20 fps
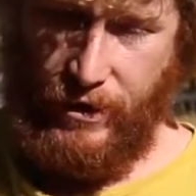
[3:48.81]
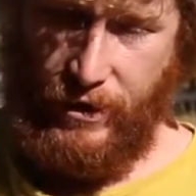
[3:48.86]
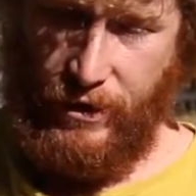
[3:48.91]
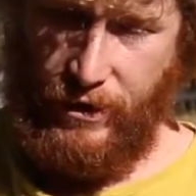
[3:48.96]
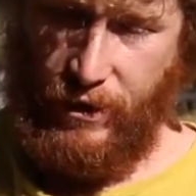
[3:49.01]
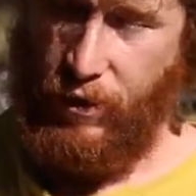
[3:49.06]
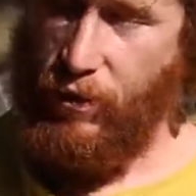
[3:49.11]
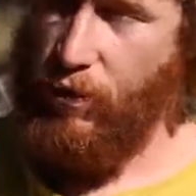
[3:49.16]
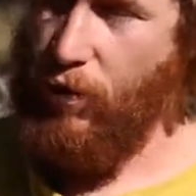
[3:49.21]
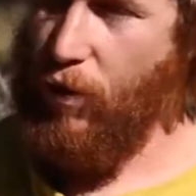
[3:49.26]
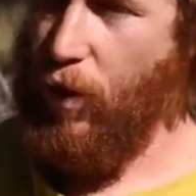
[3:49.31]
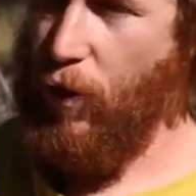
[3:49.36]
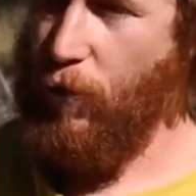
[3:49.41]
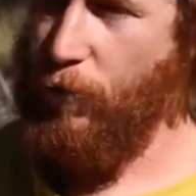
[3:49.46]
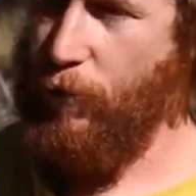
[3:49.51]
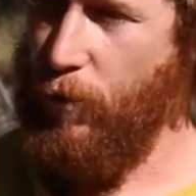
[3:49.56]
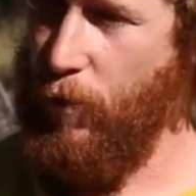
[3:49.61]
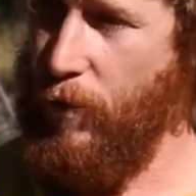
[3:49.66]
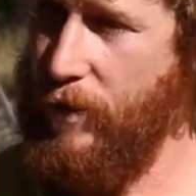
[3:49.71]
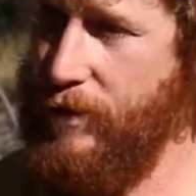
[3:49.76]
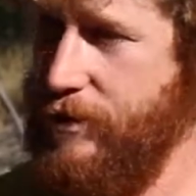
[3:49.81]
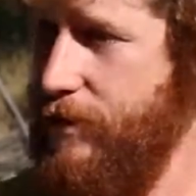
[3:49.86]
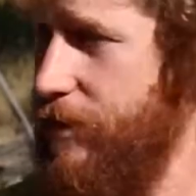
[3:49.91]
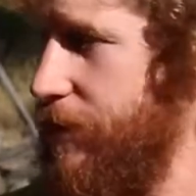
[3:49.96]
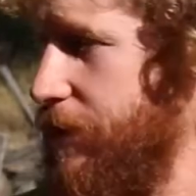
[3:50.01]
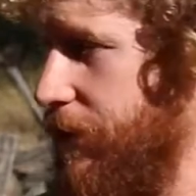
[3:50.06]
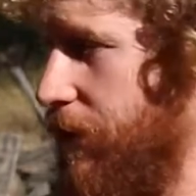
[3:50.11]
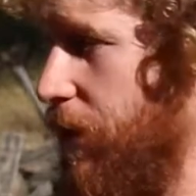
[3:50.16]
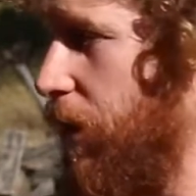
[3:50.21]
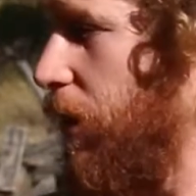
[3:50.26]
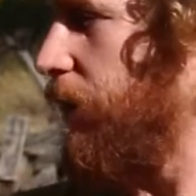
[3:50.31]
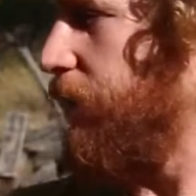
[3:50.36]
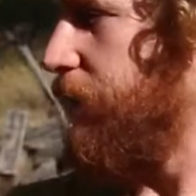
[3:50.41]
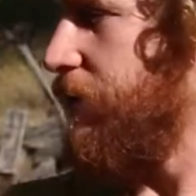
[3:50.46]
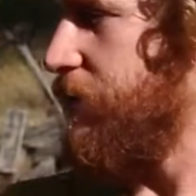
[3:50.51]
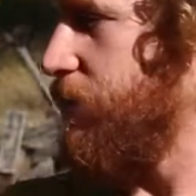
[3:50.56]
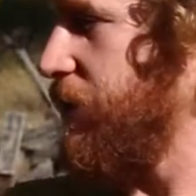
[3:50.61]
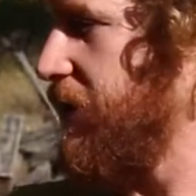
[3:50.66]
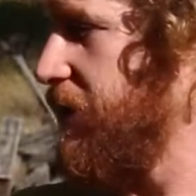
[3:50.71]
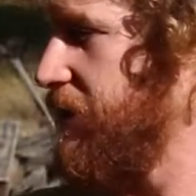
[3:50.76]
you know, overwinter all of
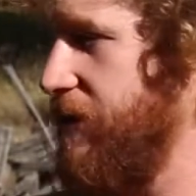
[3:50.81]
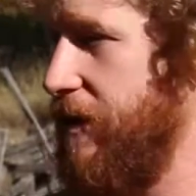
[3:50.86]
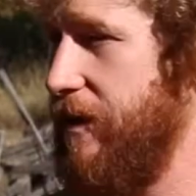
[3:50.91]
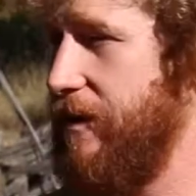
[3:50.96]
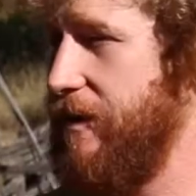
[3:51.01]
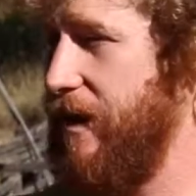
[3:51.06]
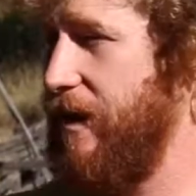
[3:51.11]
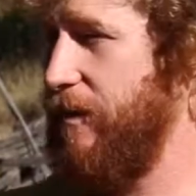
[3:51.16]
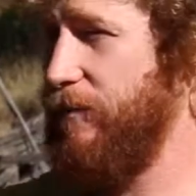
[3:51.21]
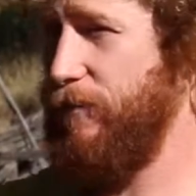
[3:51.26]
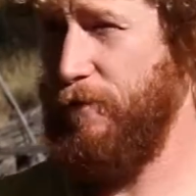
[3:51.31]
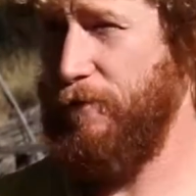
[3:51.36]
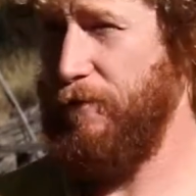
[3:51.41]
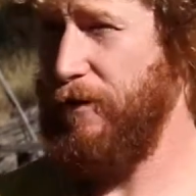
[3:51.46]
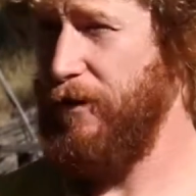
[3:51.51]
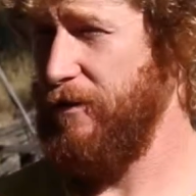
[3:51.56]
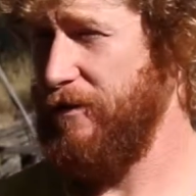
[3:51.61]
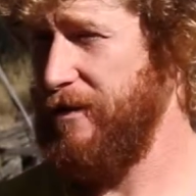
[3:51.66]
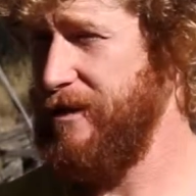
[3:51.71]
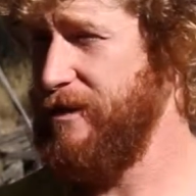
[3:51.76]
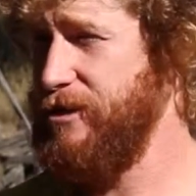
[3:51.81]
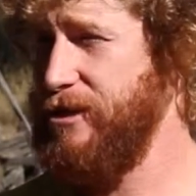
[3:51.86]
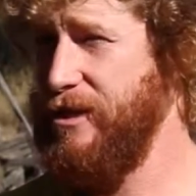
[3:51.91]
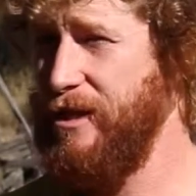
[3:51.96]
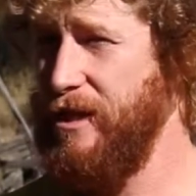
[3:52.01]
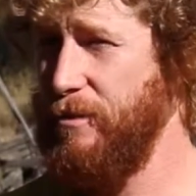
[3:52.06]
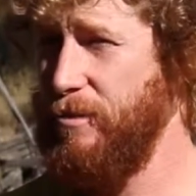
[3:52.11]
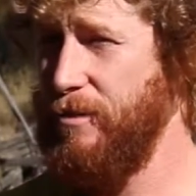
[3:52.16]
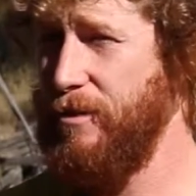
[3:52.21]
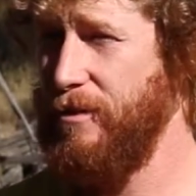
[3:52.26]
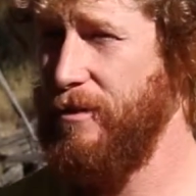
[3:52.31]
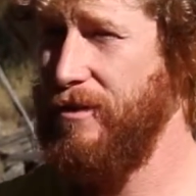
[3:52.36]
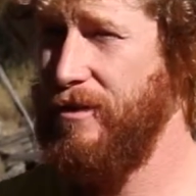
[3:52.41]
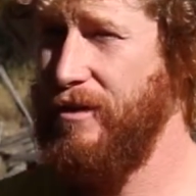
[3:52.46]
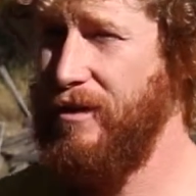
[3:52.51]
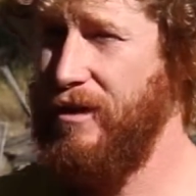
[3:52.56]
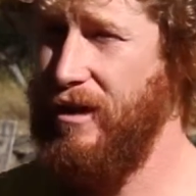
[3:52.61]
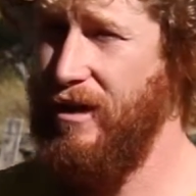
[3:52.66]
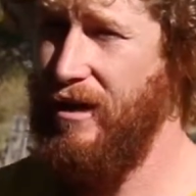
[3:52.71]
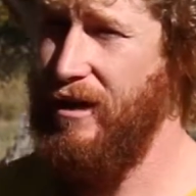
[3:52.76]
his bees like that for fairly cheap.
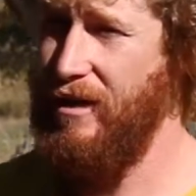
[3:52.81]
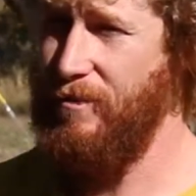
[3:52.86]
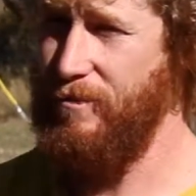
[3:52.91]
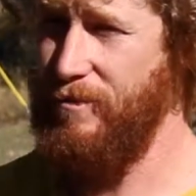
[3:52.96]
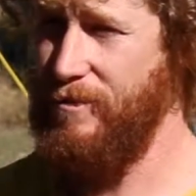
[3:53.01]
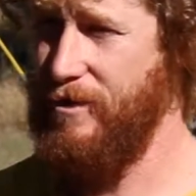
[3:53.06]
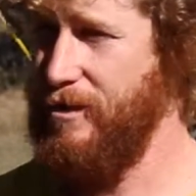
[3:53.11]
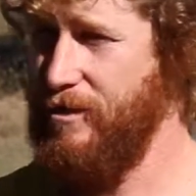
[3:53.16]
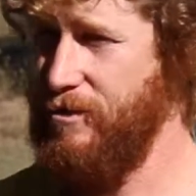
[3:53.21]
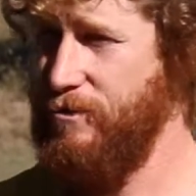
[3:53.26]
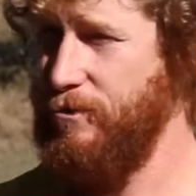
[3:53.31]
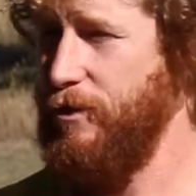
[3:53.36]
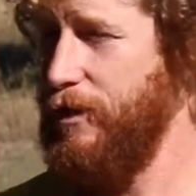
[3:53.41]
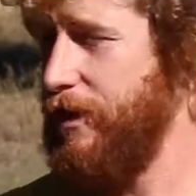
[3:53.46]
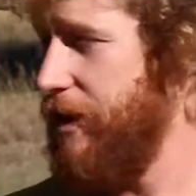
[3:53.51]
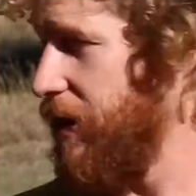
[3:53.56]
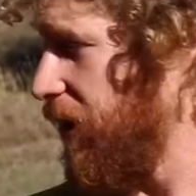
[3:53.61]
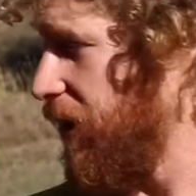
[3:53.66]
Doesn't really